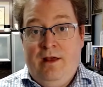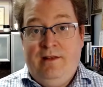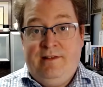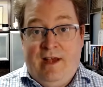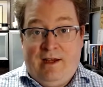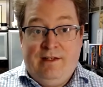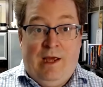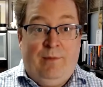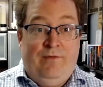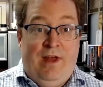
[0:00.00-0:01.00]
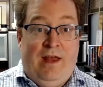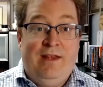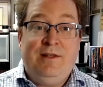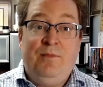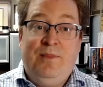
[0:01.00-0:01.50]
The second type of debt
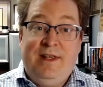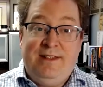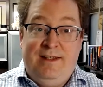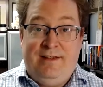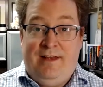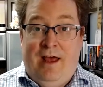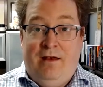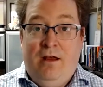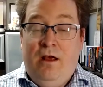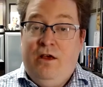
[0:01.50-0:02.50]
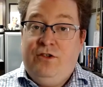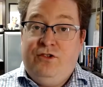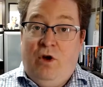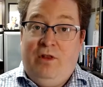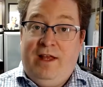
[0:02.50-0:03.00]
is a business debt.
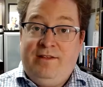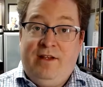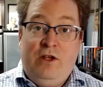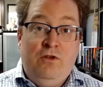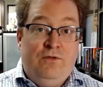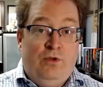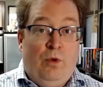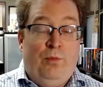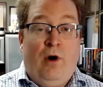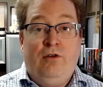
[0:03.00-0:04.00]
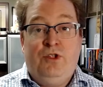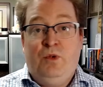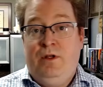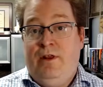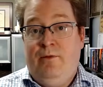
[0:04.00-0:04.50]
So let's say you sold parts to
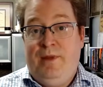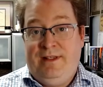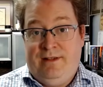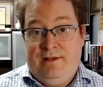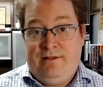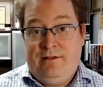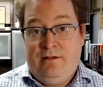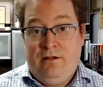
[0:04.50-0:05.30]
another business.